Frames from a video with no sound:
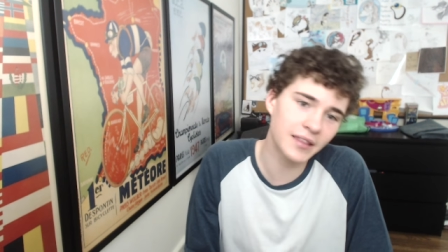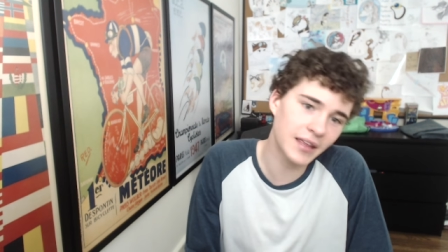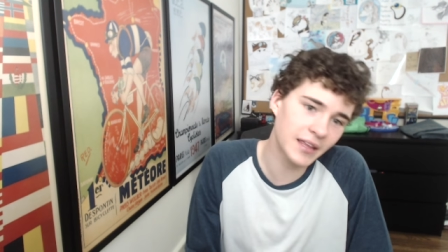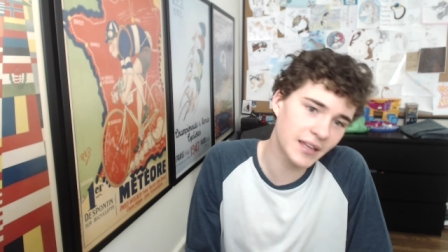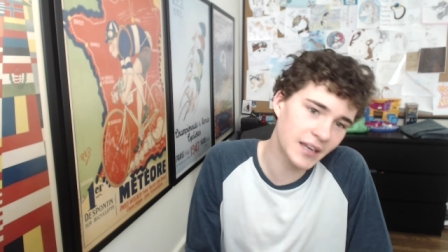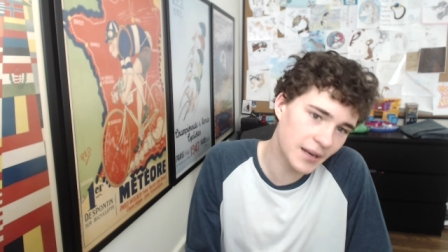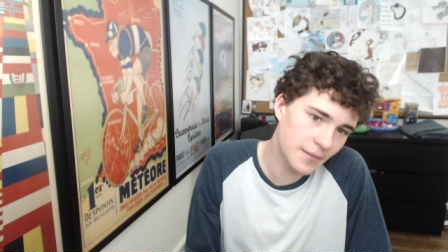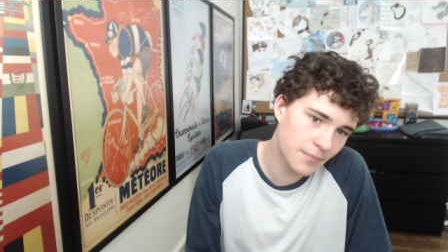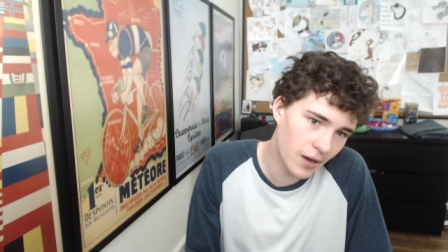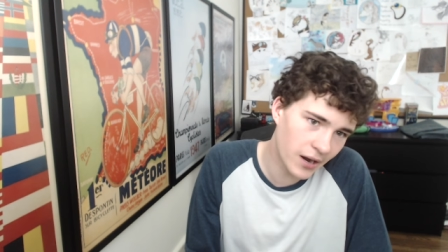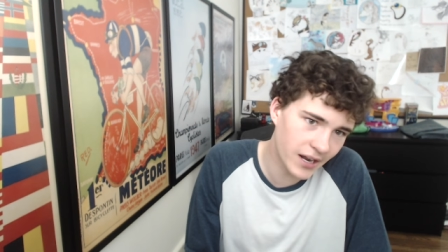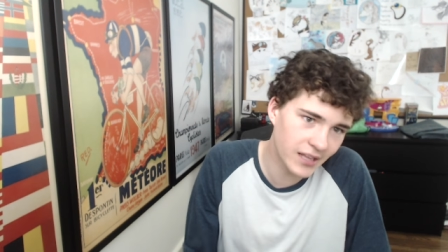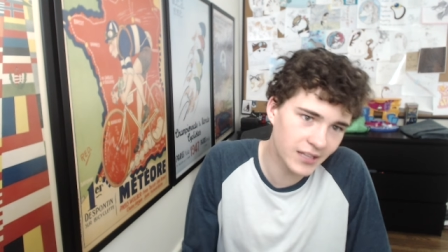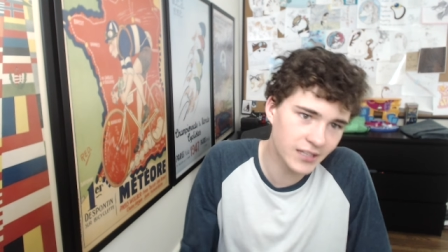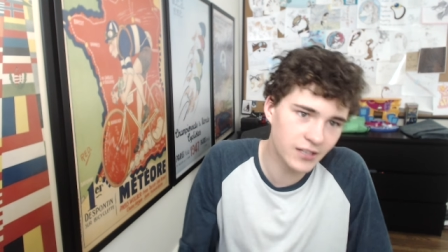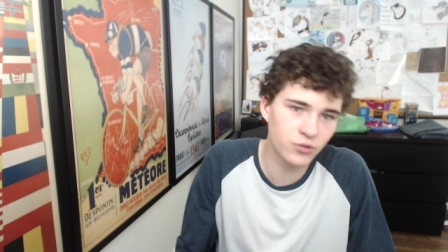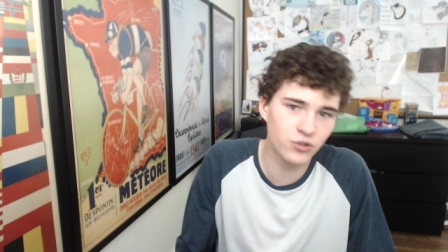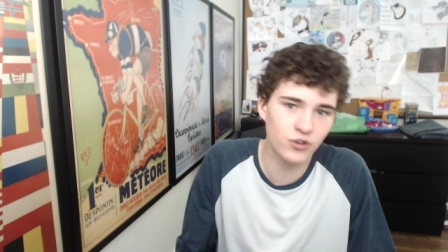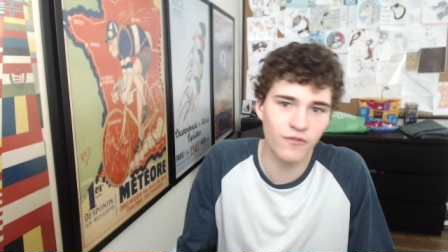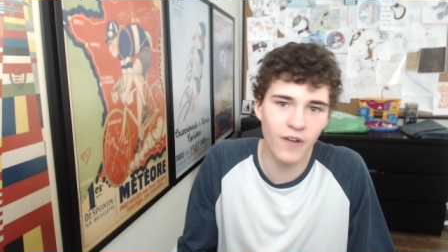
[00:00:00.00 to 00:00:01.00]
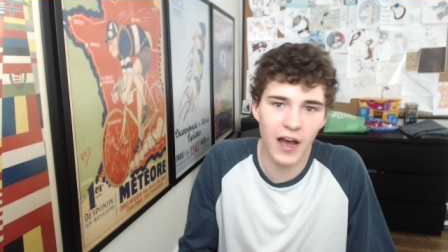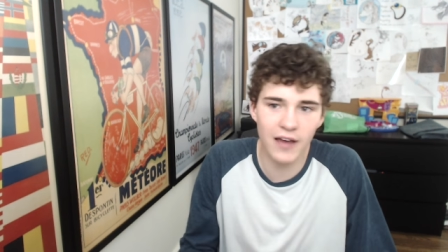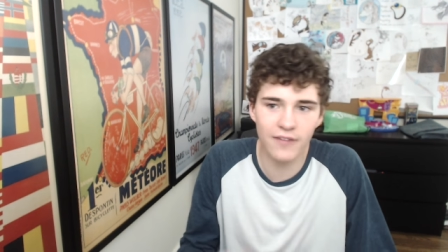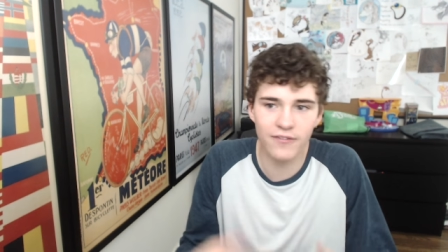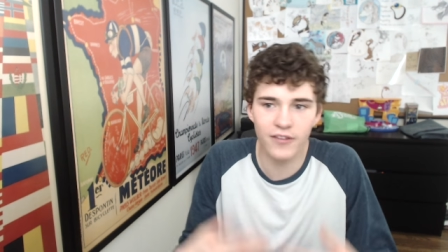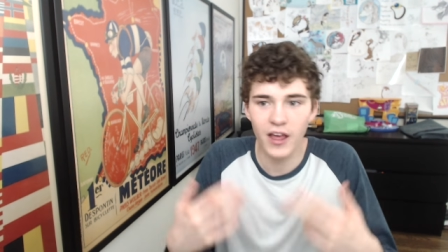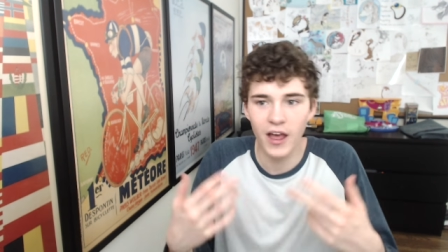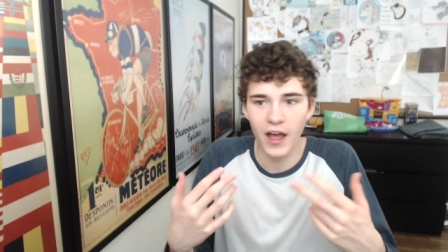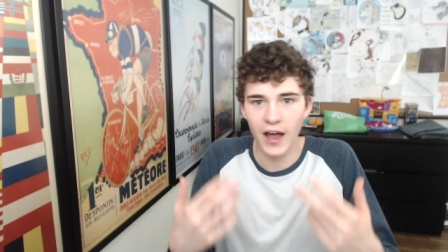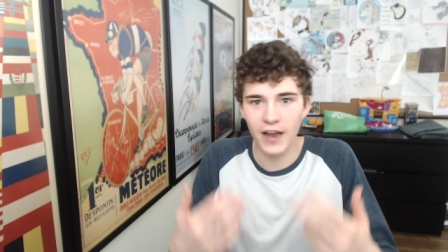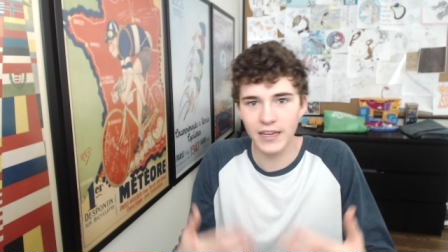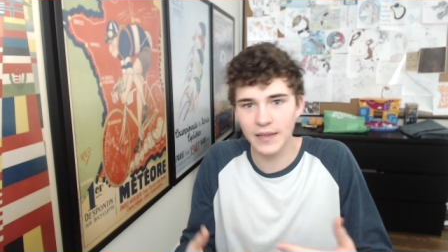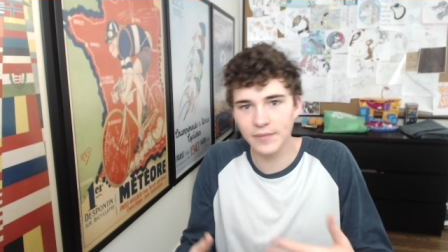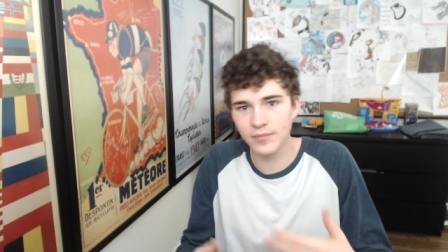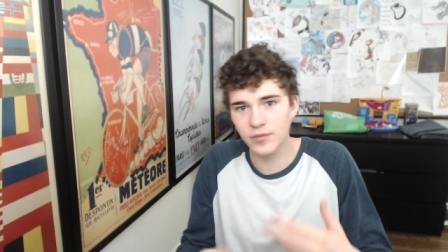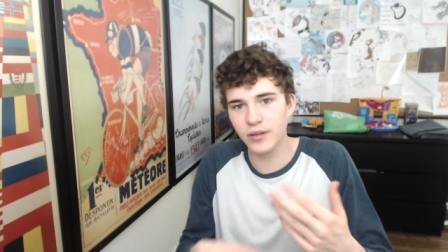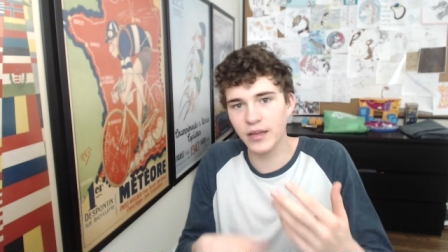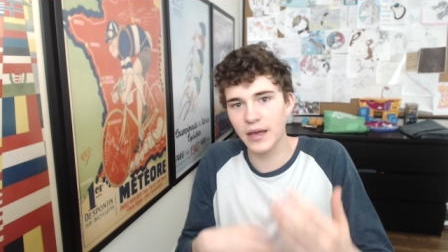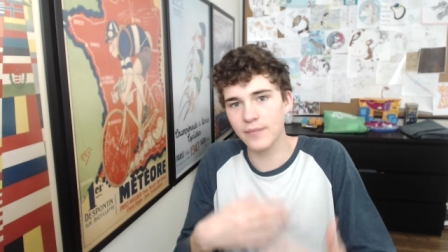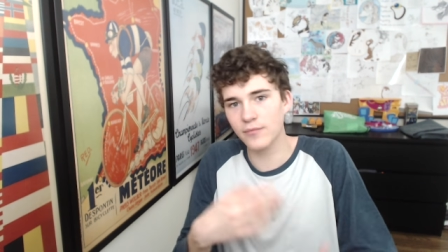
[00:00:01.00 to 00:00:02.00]
They need money to survive and keep
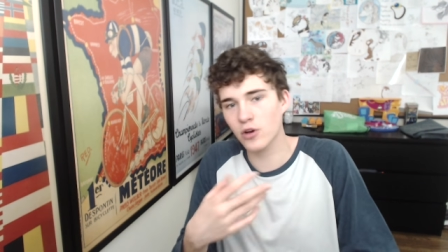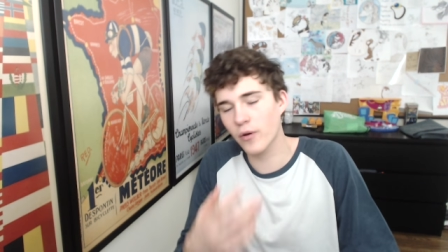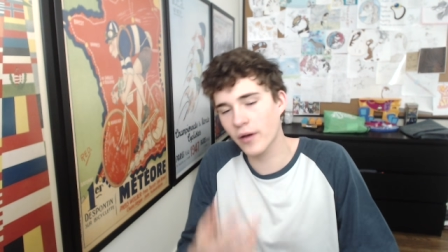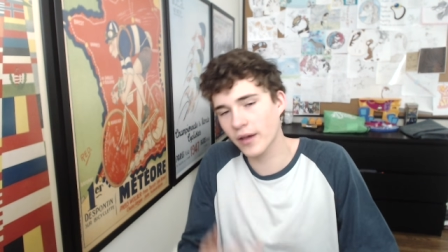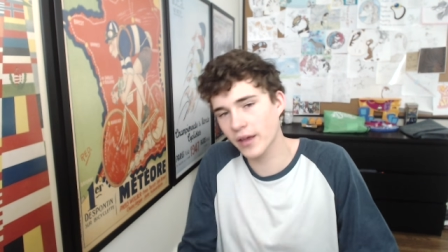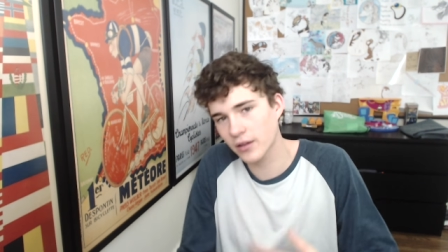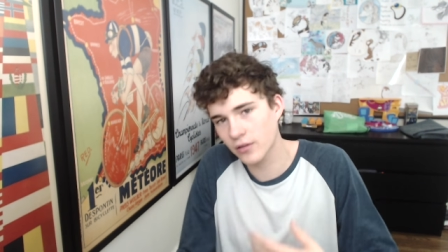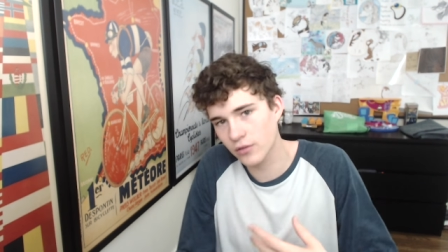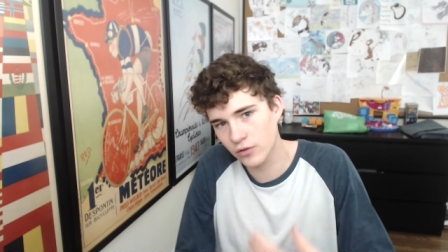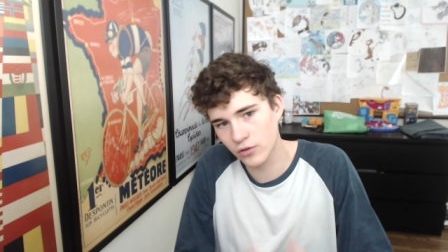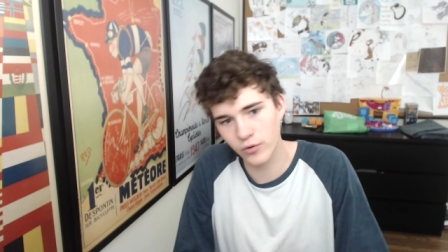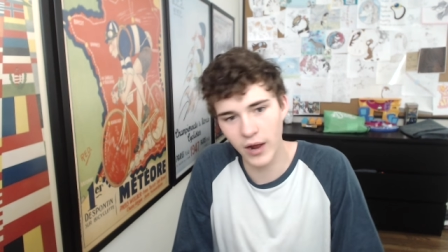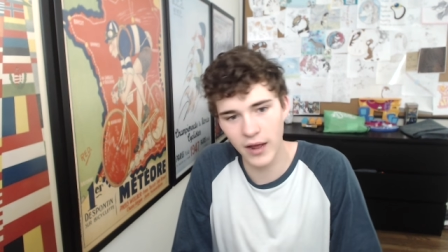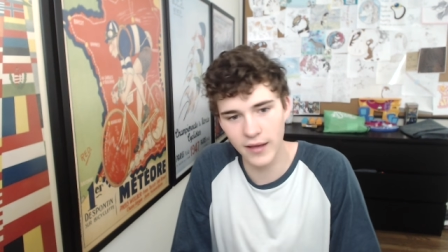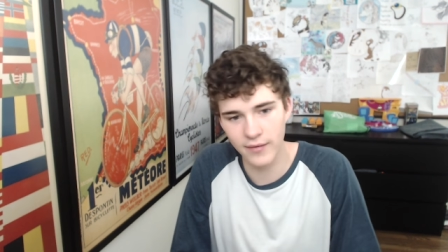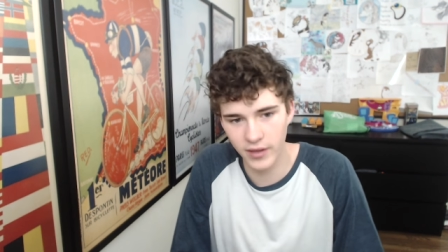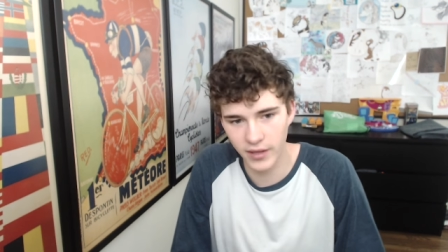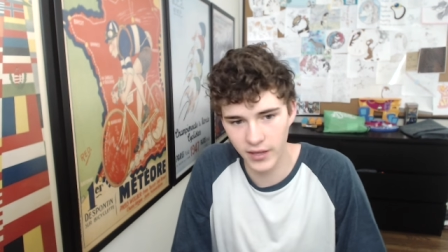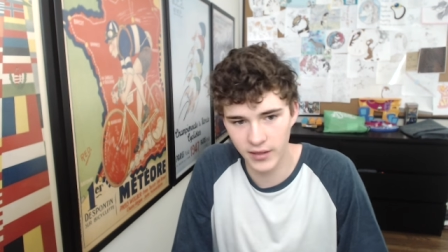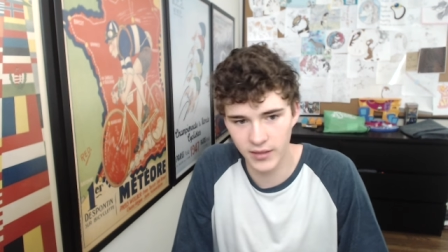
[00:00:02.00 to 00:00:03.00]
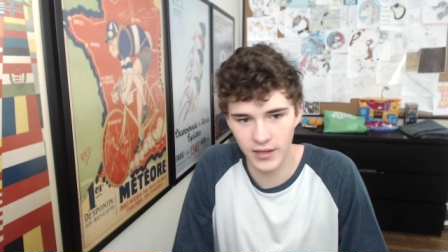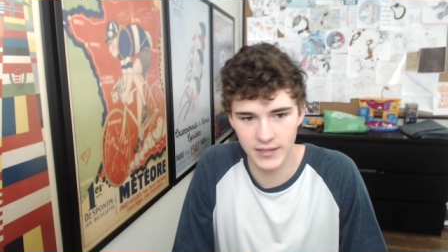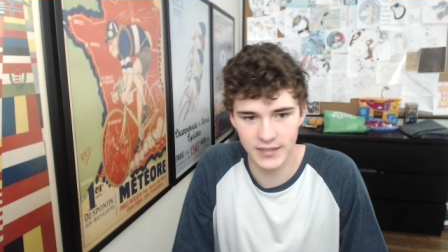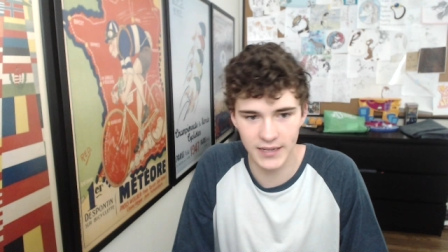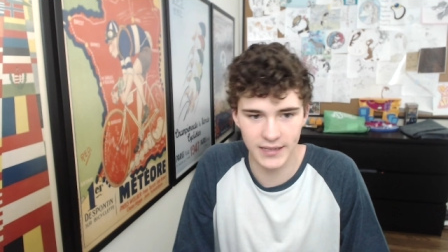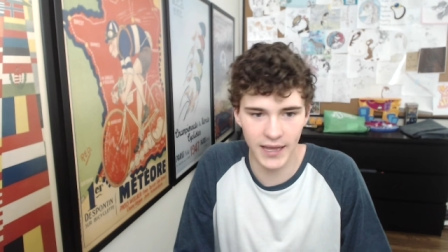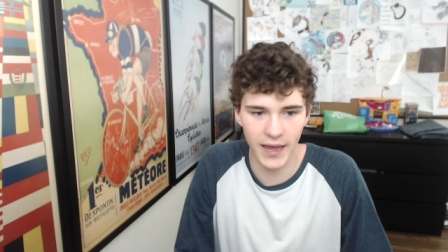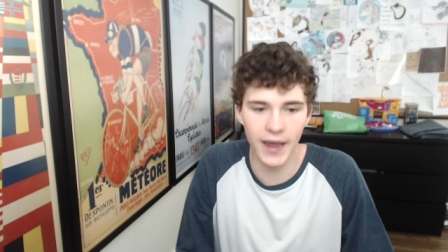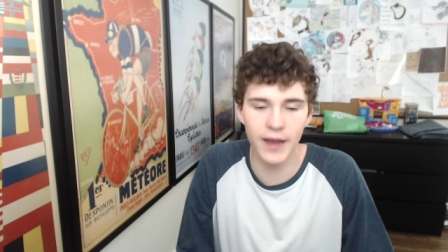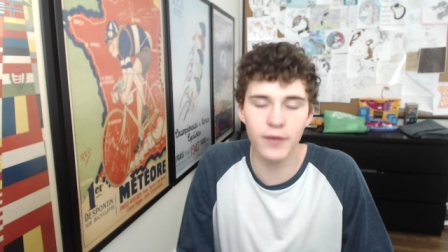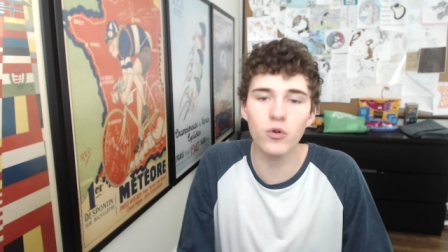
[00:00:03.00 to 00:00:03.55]
their game going and thriving and things like that.